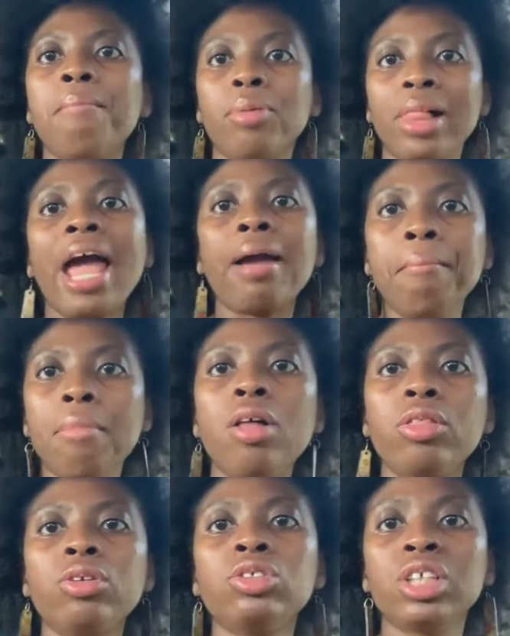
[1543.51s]
Black
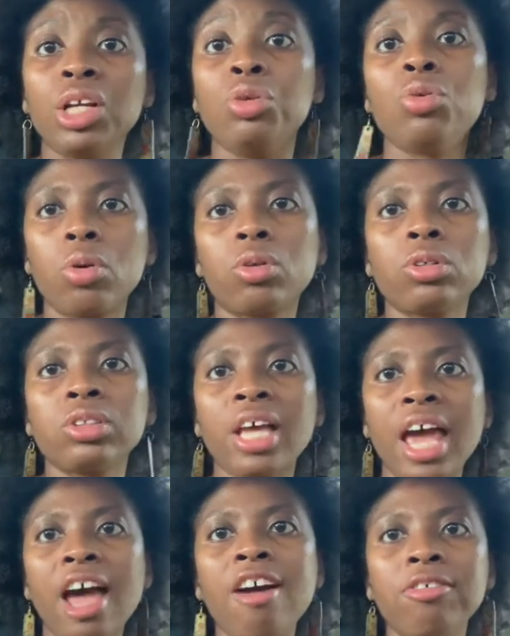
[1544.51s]
mothers and daughters
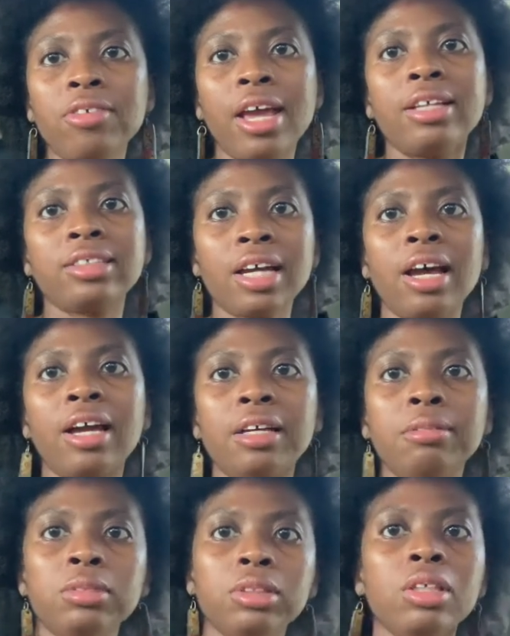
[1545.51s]
have at
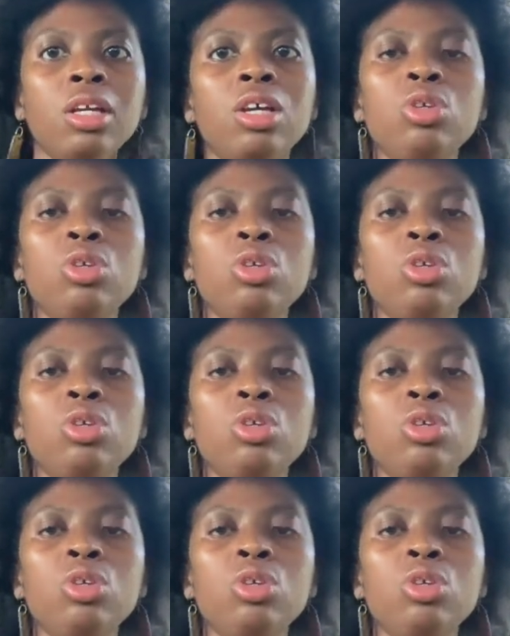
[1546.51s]
times.